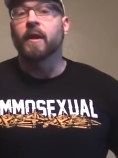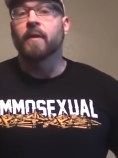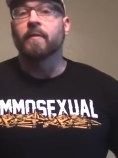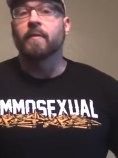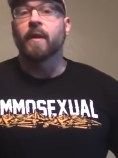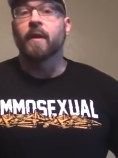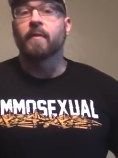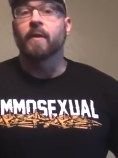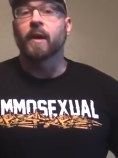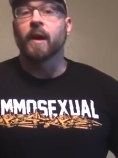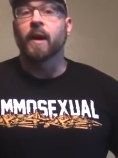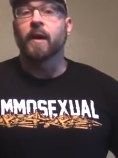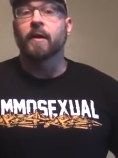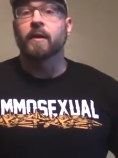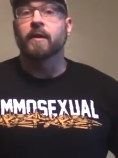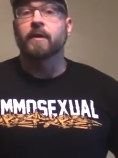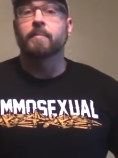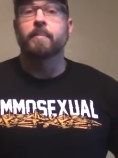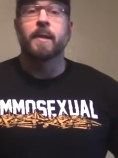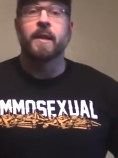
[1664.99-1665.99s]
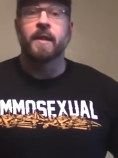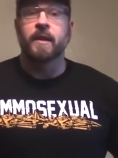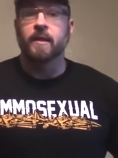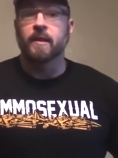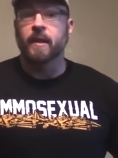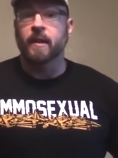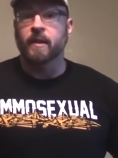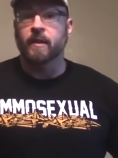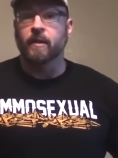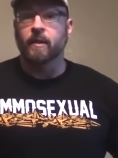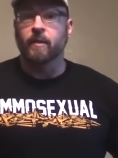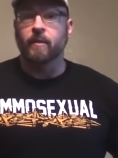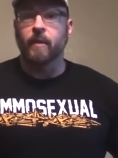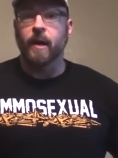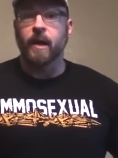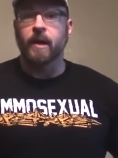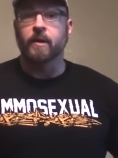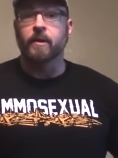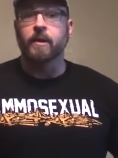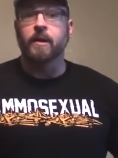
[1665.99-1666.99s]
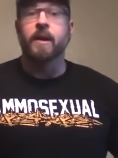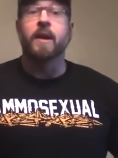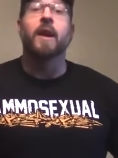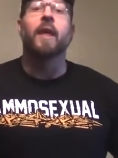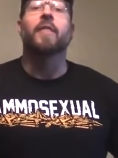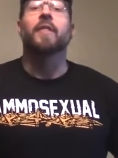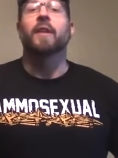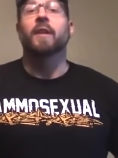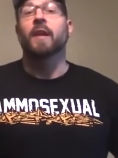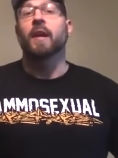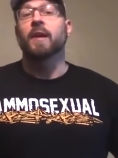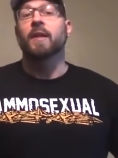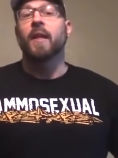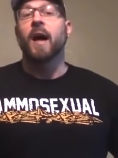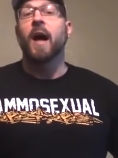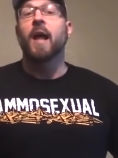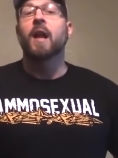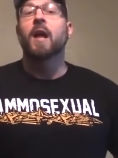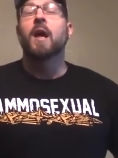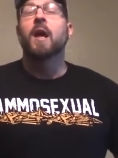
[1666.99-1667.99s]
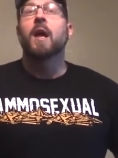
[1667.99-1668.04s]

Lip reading: I've never gotten a speeding ticket on record, nothing like that.